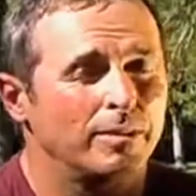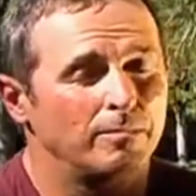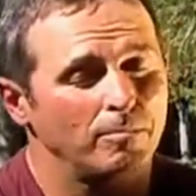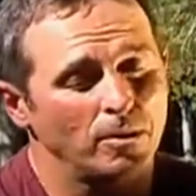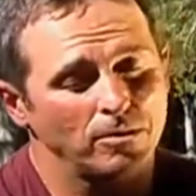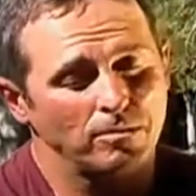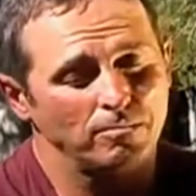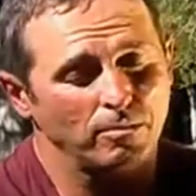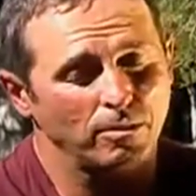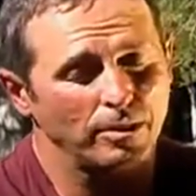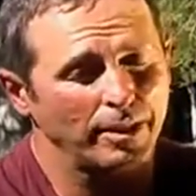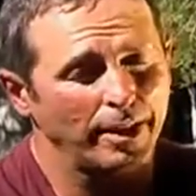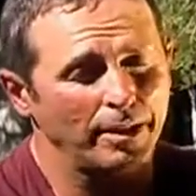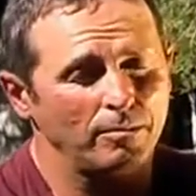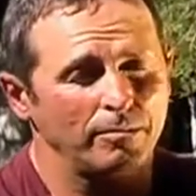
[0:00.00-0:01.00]
And most
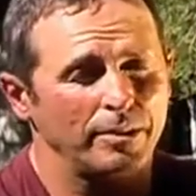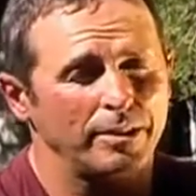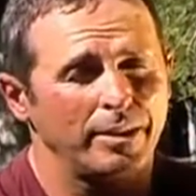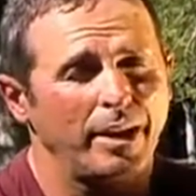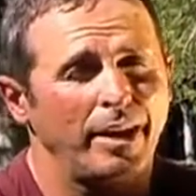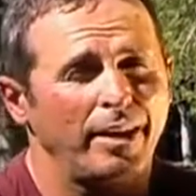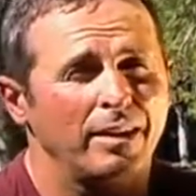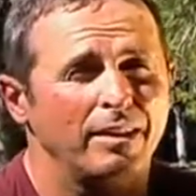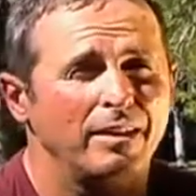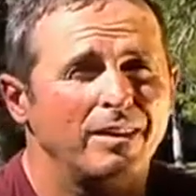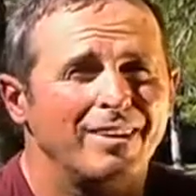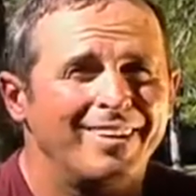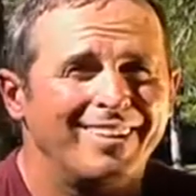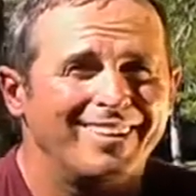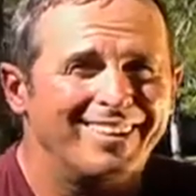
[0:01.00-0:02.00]
importantly, I don't want to
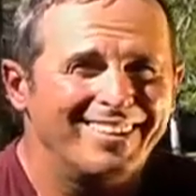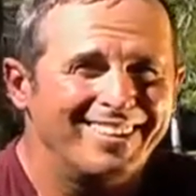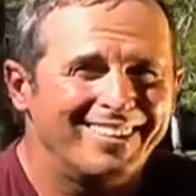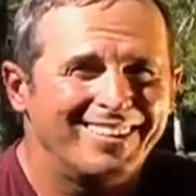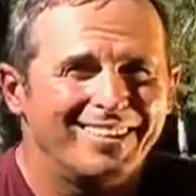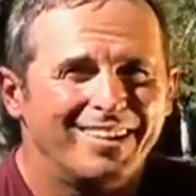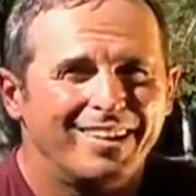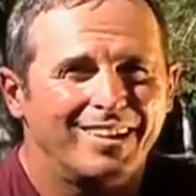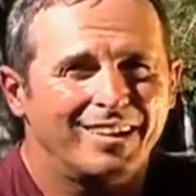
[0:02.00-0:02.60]
die.